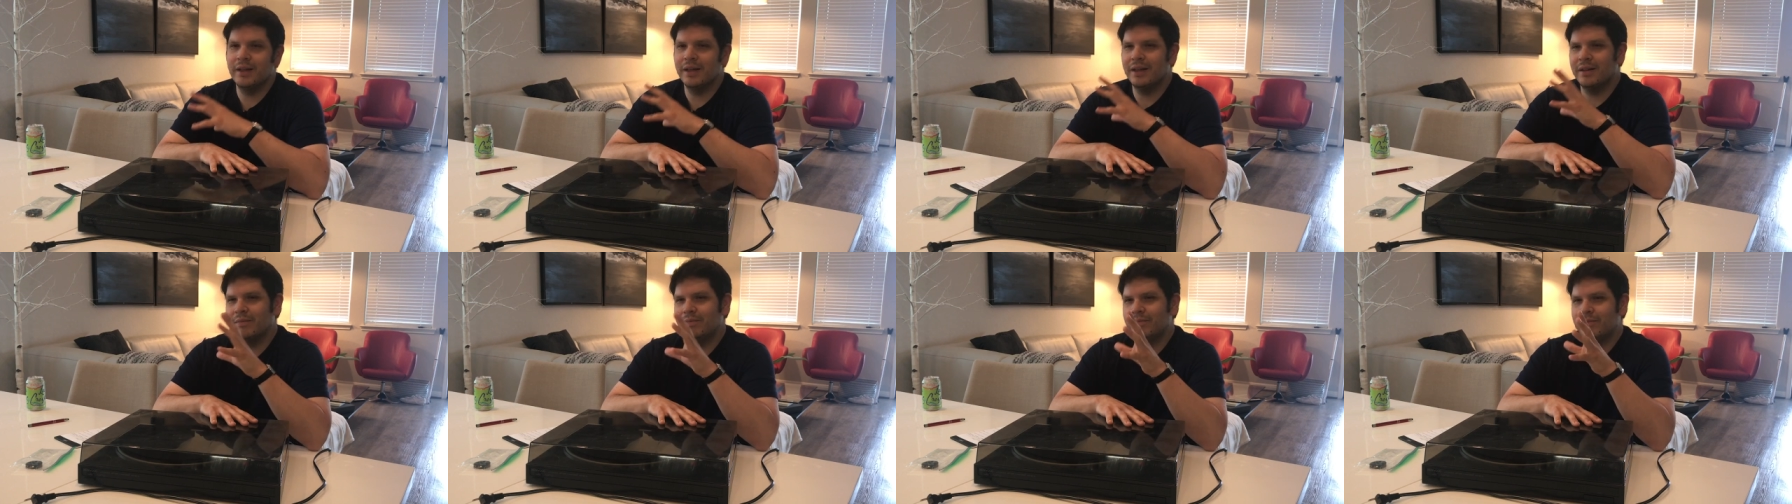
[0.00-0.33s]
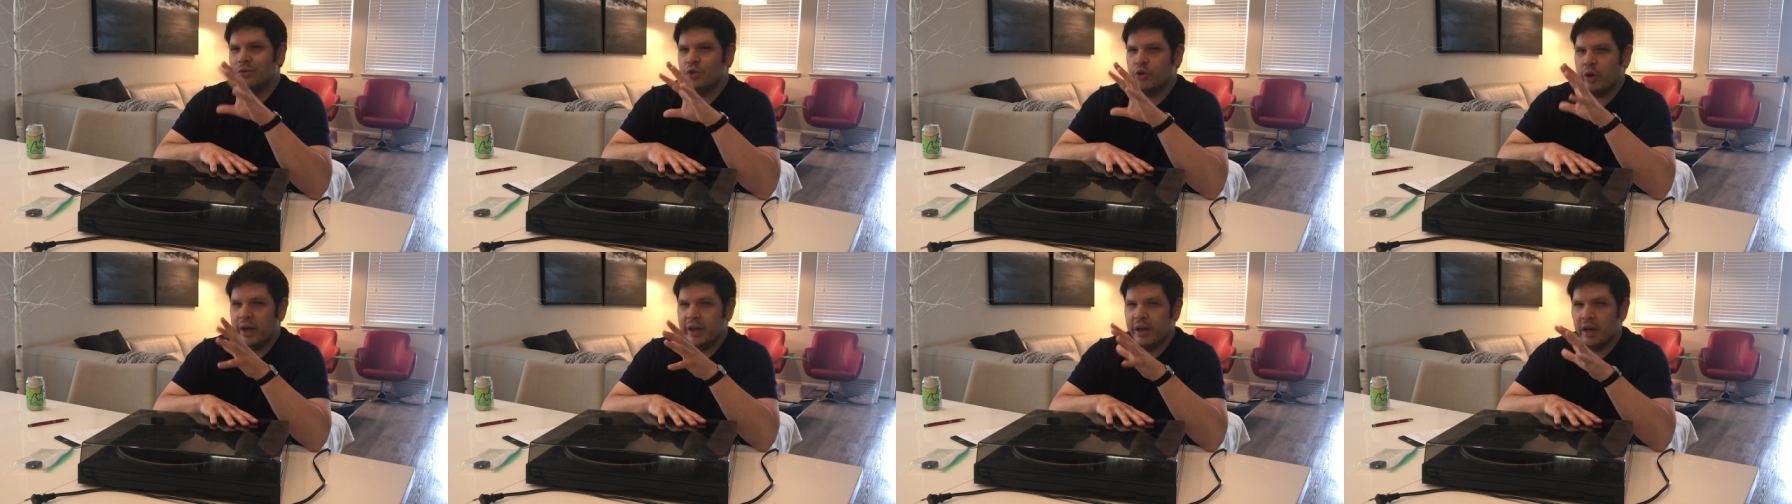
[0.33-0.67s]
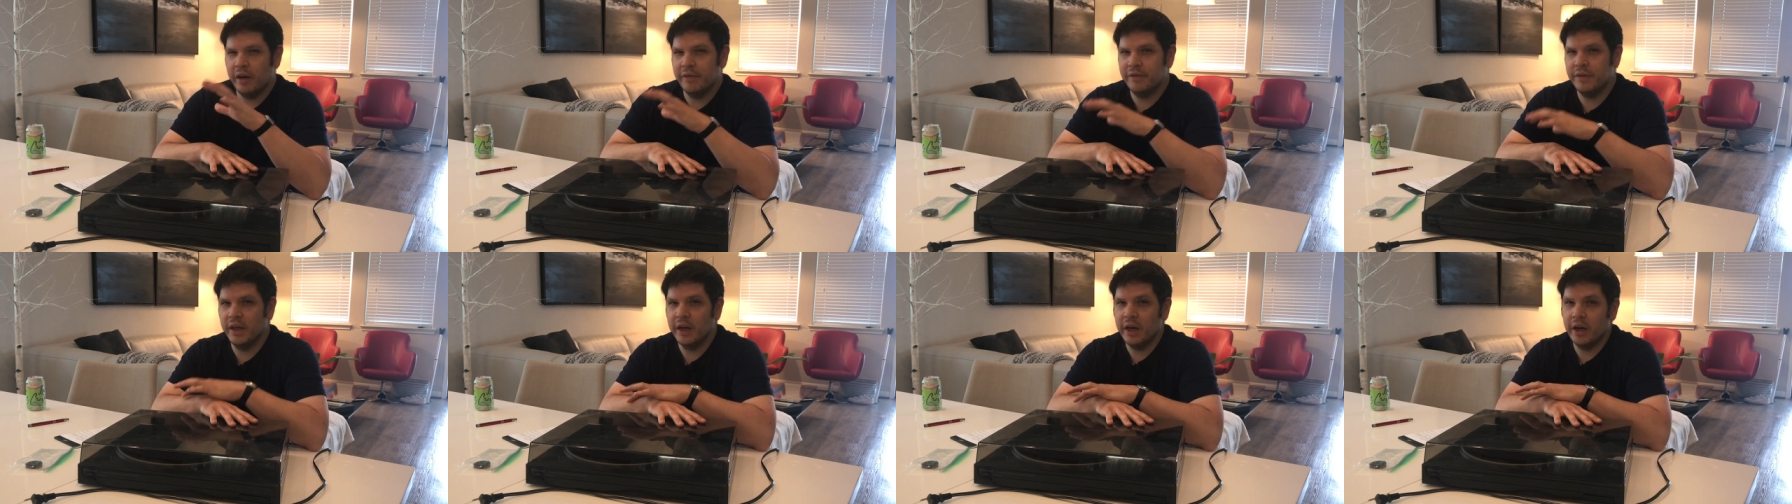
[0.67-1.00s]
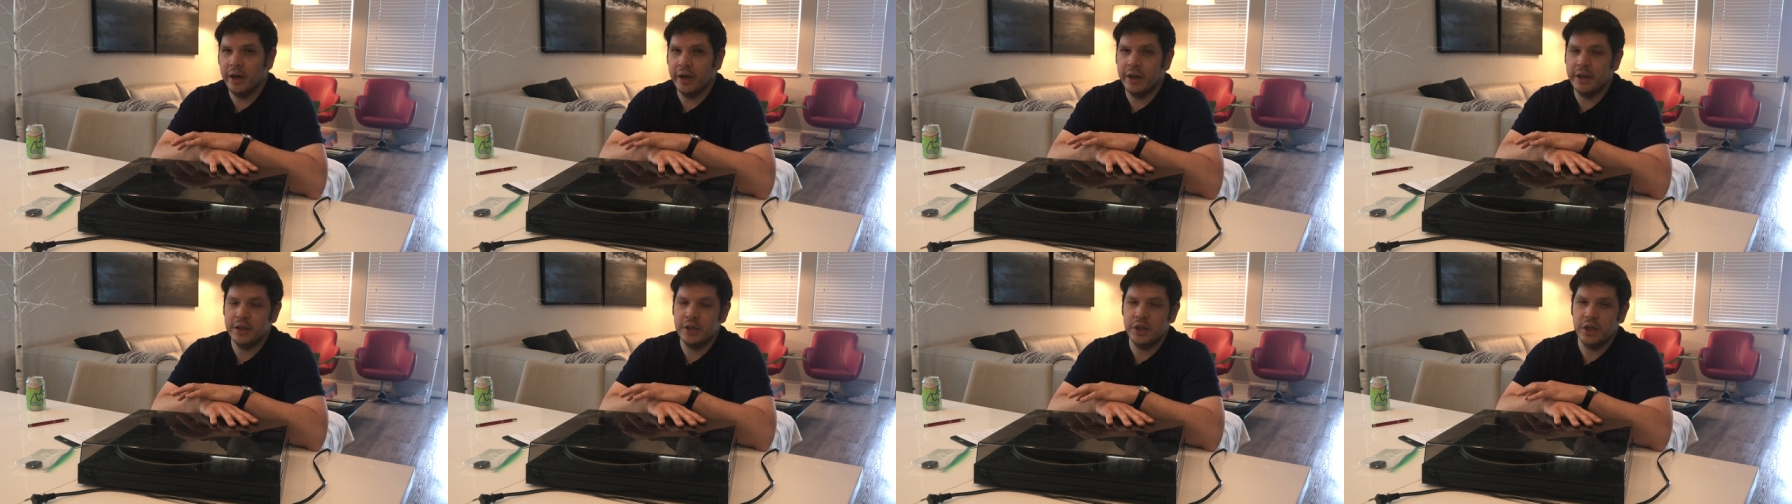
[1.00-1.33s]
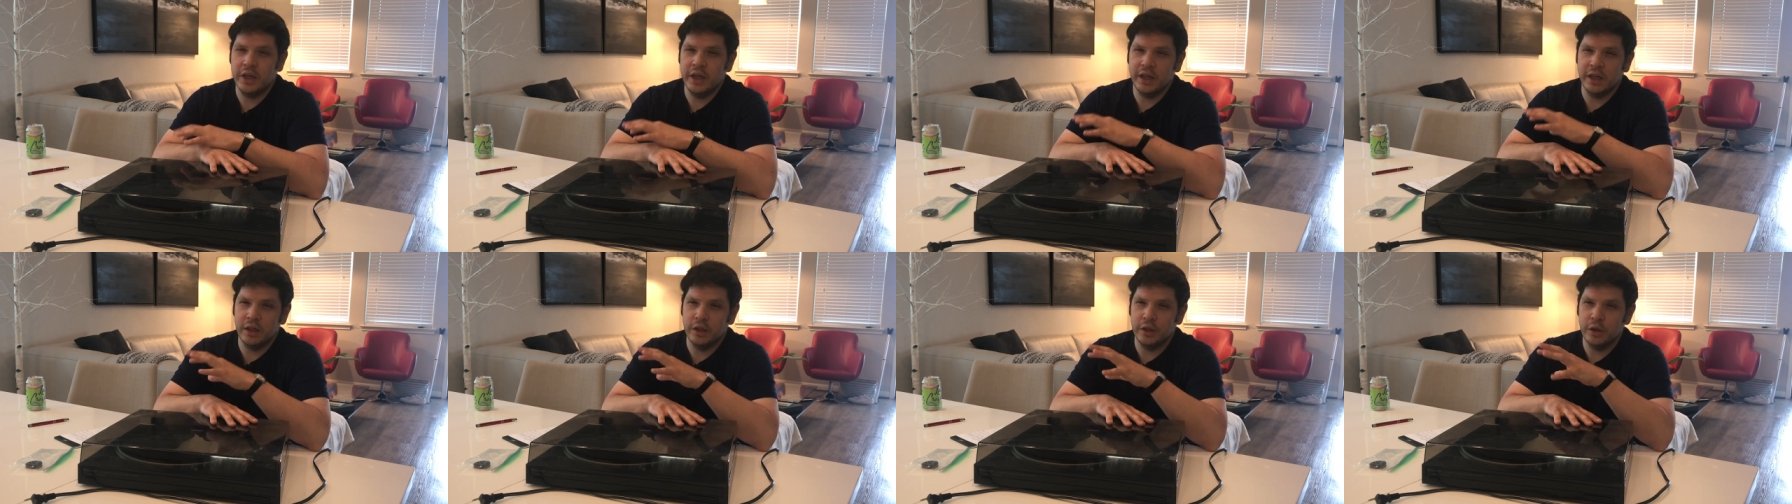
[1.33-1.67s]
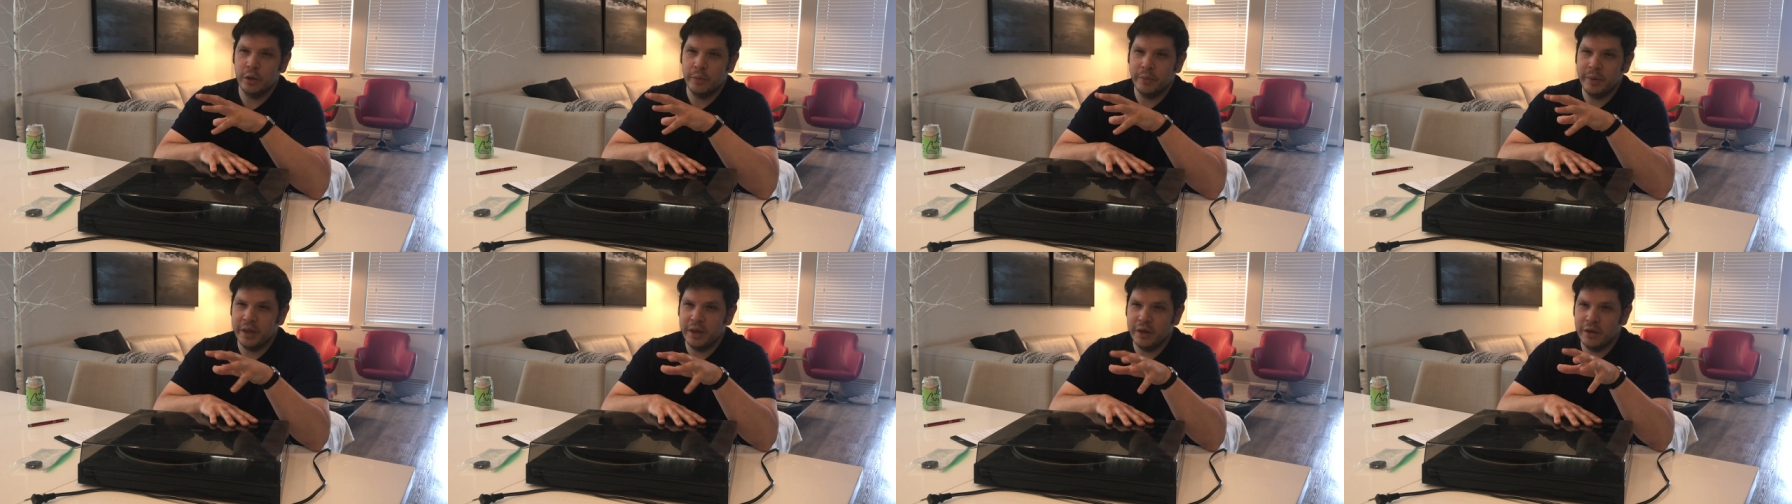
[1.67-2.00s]
The trade-off there is you get a
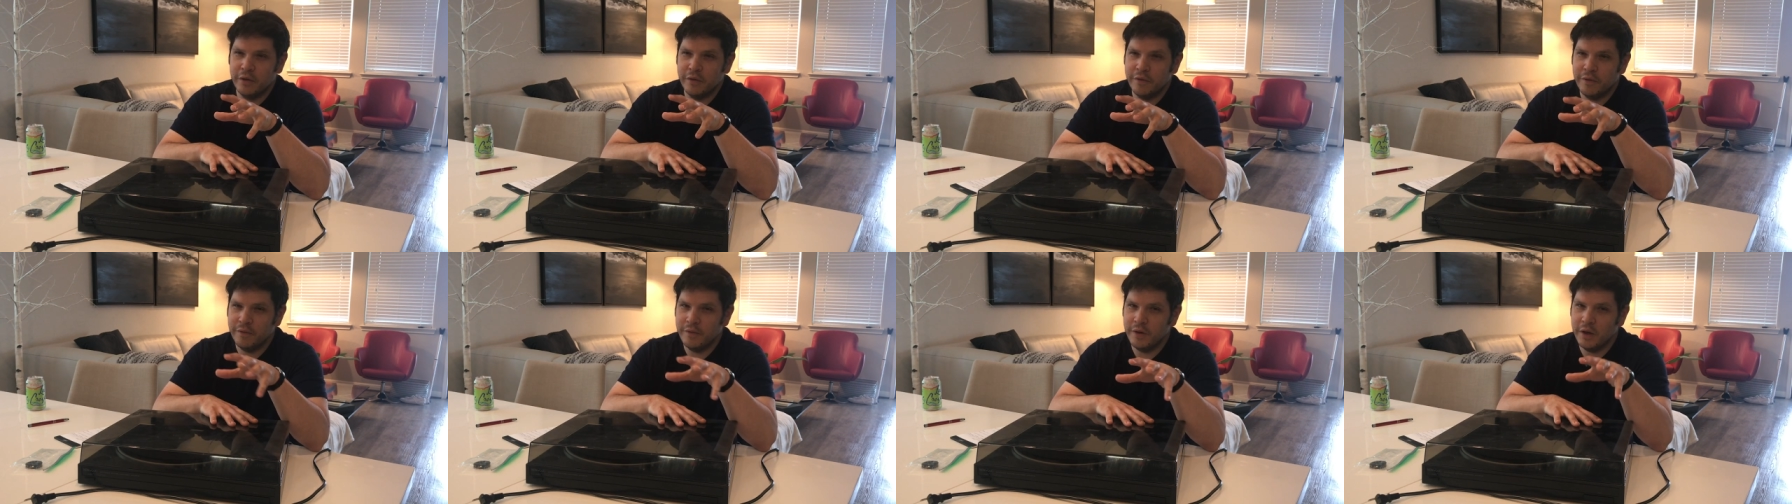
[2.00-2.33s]
little bit of,